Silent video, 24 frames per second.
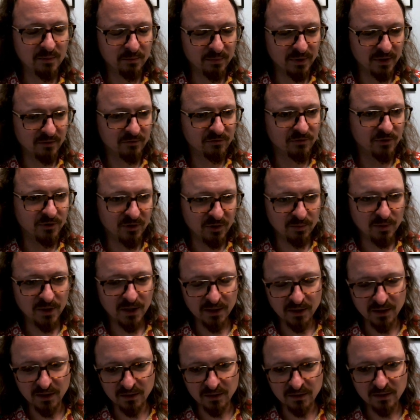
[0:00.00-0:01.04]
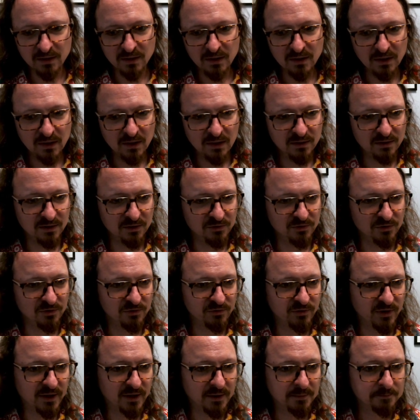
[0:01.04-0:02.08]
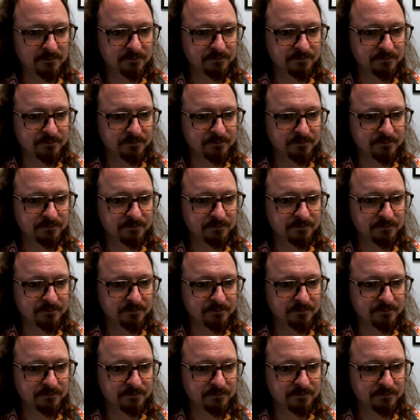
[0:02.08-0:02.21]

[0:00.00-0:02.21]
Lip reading: But for debugging, this is fine.